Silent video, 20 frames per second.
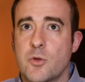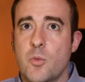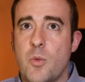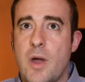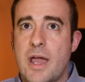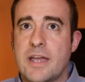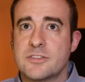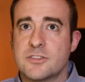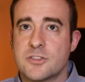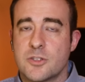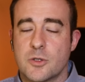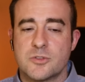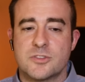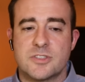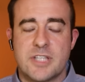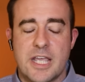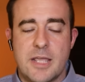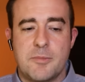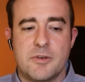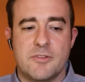the West,
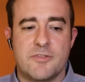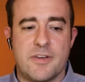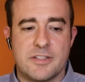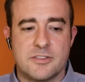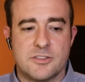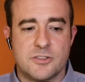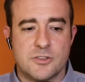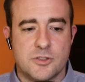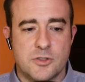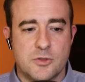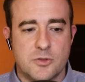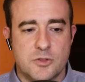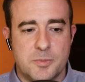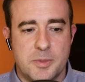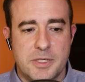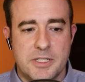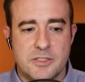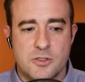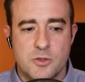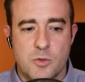those same investors you
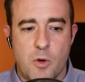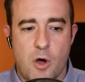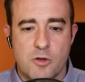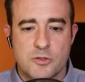speak to,